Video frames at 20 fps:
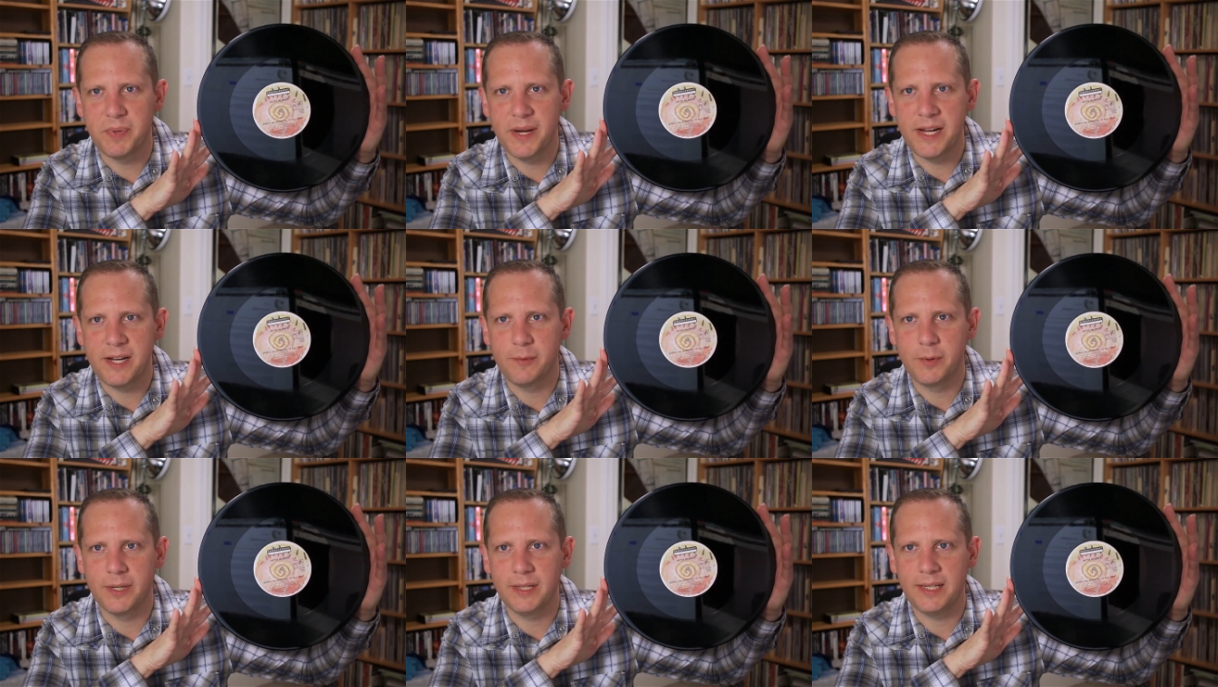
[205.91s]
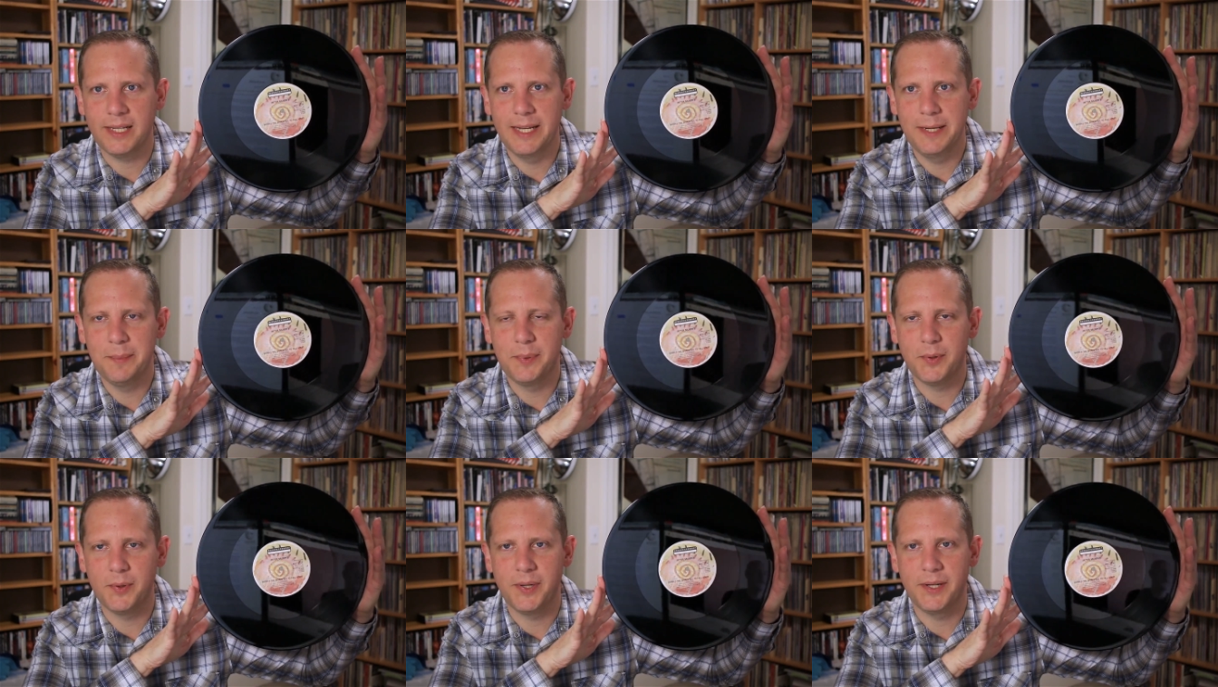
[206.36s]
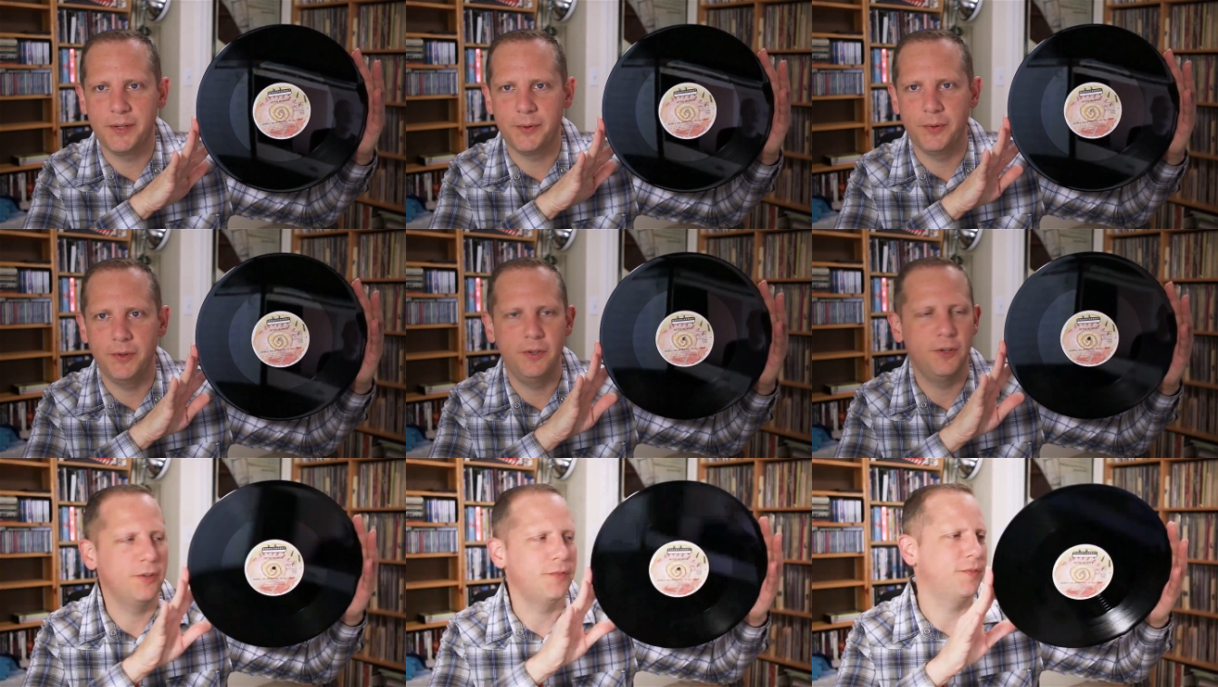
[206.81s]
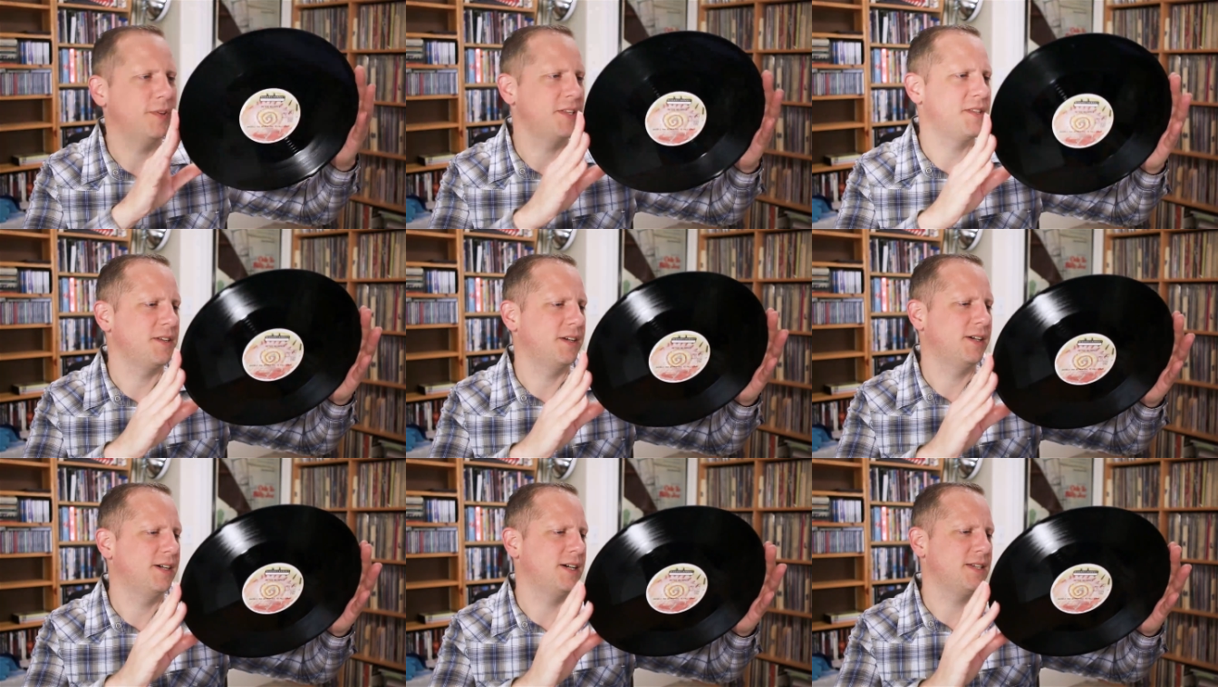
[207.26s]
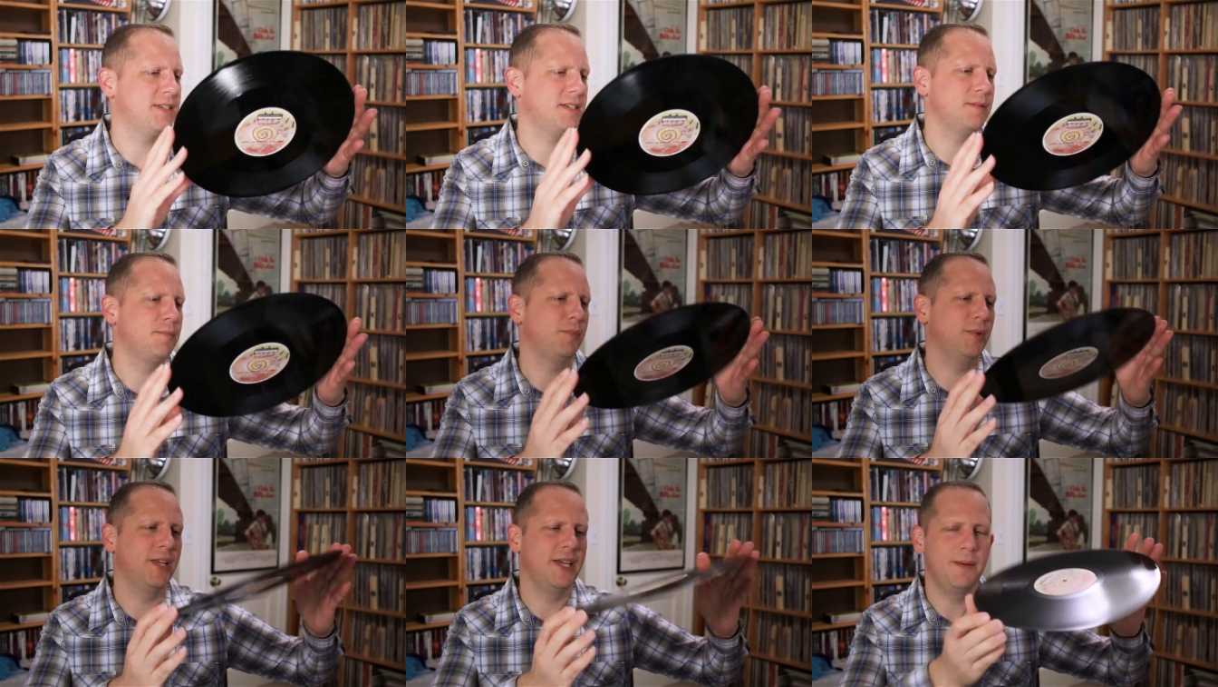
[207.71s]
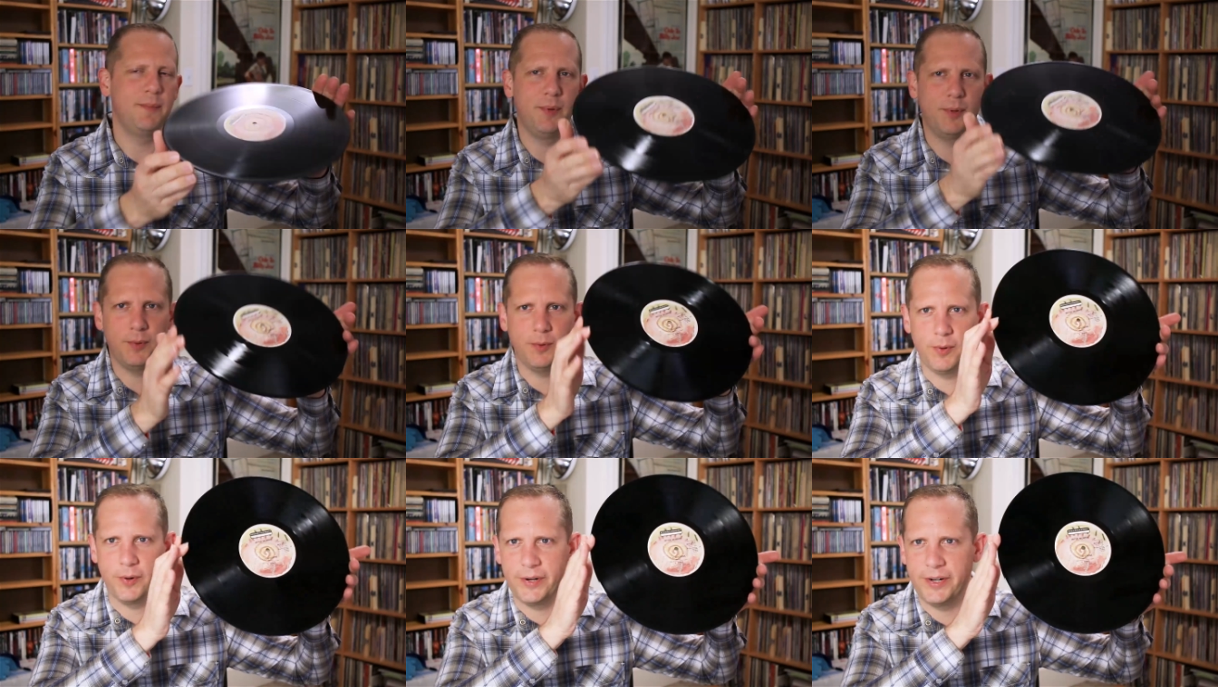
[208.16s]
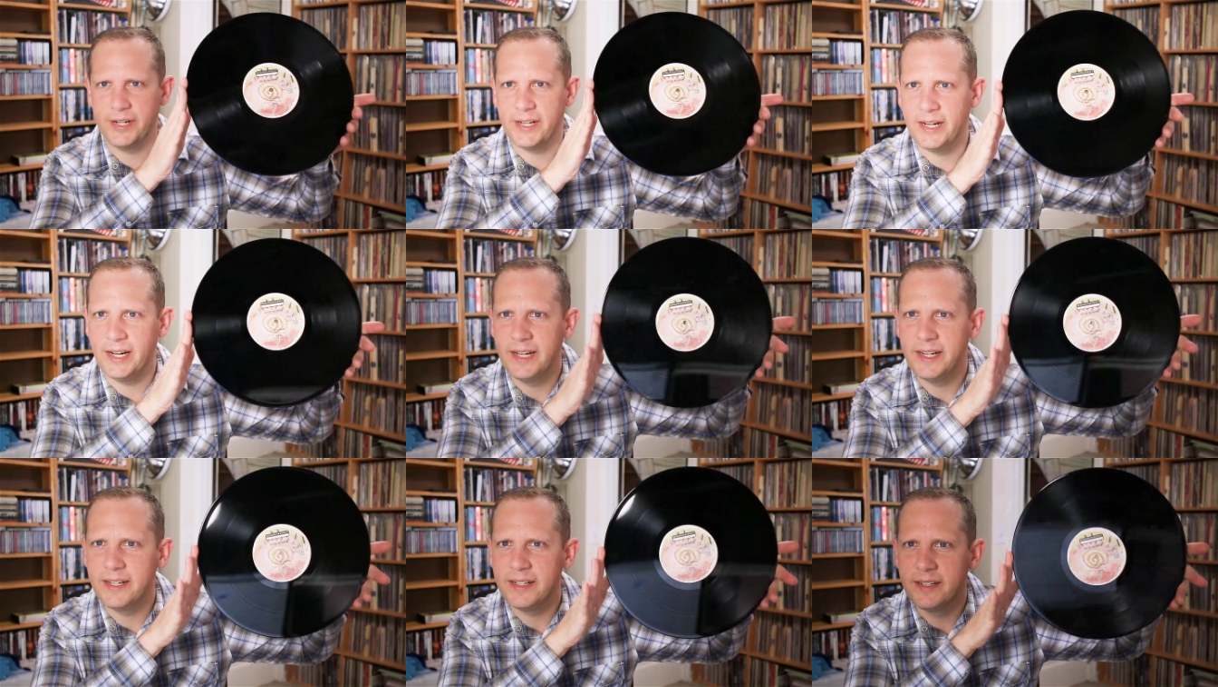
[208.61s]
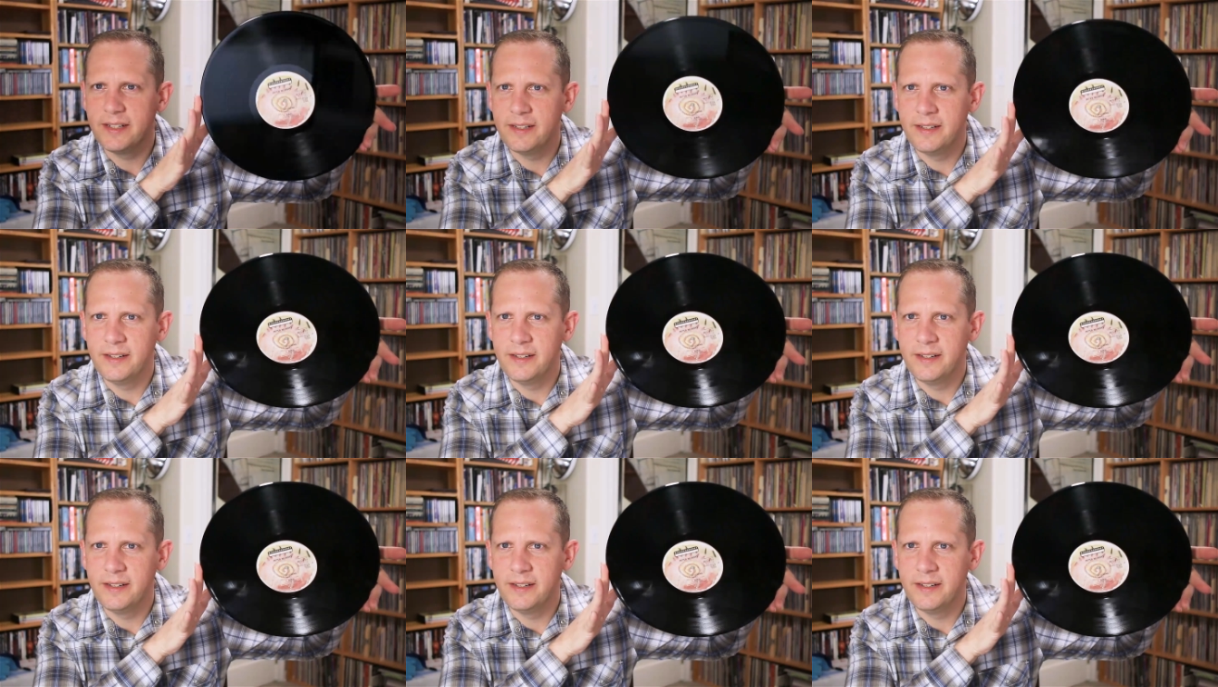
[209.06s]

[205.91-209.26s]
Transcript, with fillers: Banquet label. I don't know if that's a custom label or not.